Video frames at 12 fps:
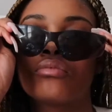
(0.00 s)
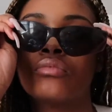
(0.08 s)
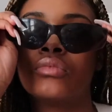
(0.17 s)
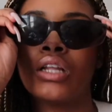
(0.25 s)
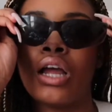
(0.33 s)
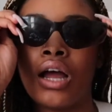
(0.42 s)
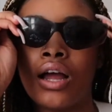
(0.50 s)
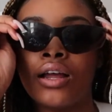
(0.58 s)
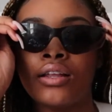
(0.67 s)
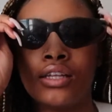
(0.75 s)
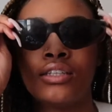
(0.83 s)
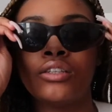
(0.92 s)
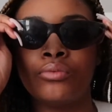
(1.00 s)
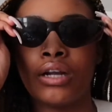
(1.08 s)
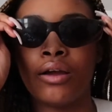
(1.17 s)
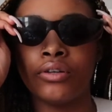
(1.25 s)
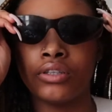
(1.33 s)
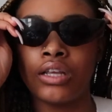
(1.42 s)
Nah, this is what
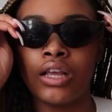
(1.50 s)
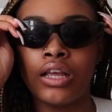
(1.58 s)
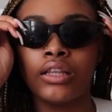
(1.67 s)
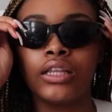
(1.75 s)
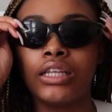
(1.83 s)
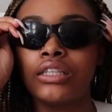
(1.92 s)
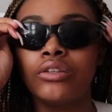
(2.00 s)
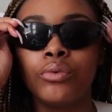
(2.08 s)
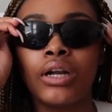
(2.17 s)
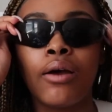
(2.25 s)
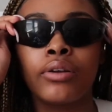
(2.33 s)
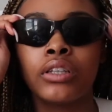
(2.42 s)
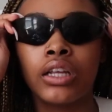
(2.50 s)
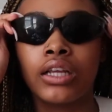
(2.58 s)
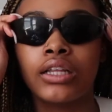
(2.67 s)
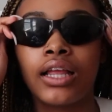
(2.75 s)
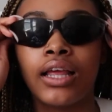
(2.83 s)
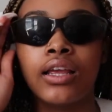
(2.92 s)
I was
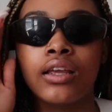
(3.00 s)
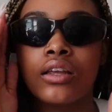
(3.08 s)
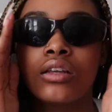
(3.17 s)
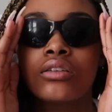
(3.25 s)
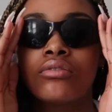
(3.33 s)
looking like.